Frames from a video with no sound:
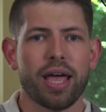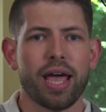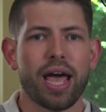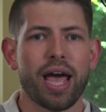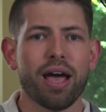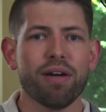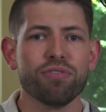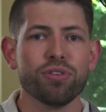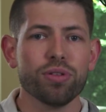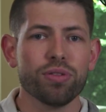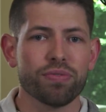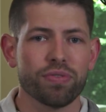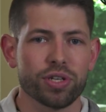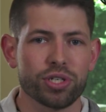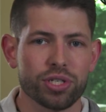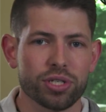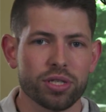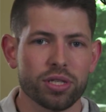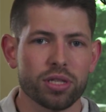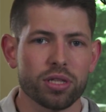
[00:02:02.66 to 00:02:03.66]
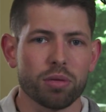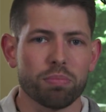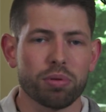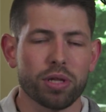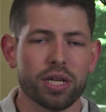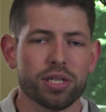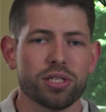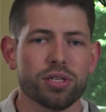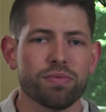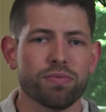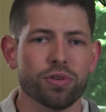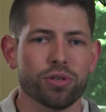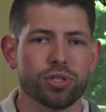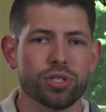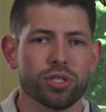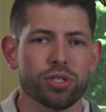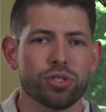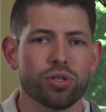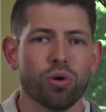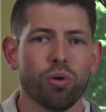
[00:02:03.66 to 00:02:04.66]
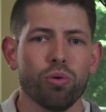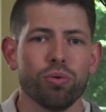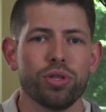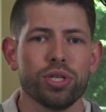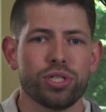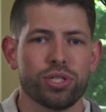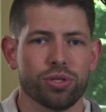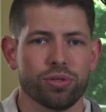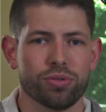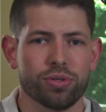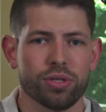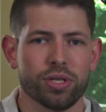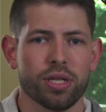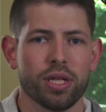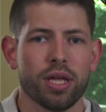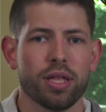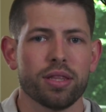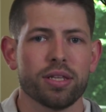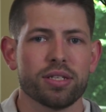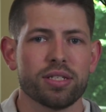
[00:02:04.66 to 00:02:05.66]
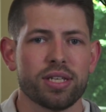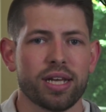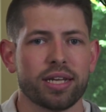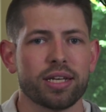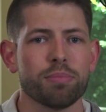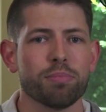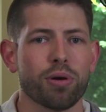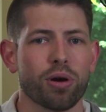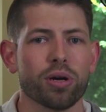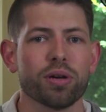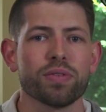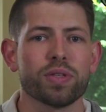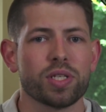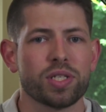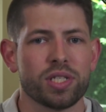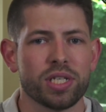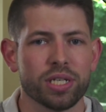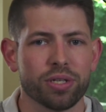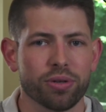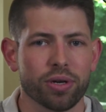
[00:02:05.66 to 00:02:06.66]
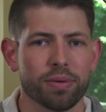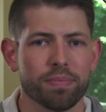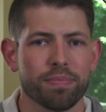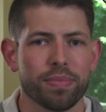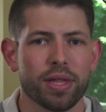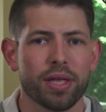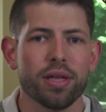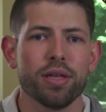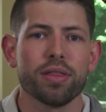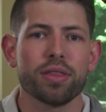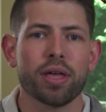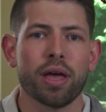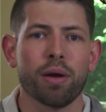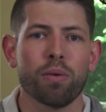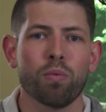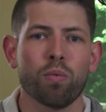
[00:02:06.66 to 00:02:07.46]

After the vision, the Blessed Virgin told the children the second part of the secret, that